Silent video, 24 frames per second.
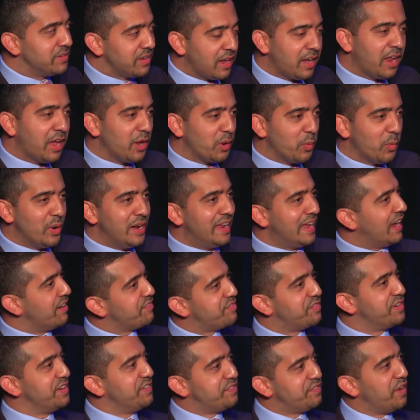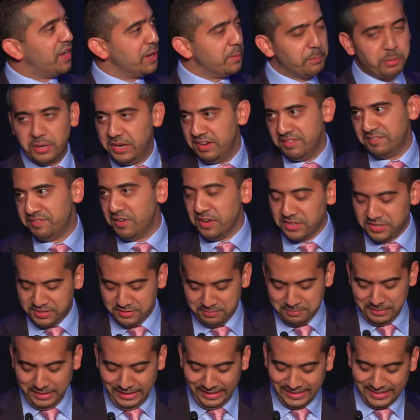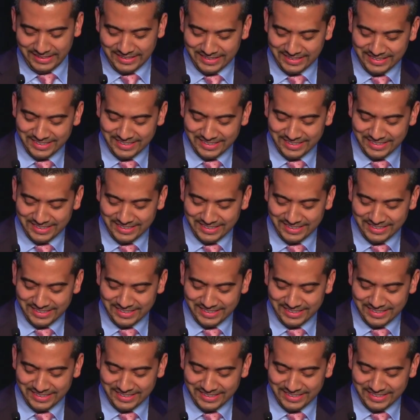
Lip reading: I like winning every fight put in front of me.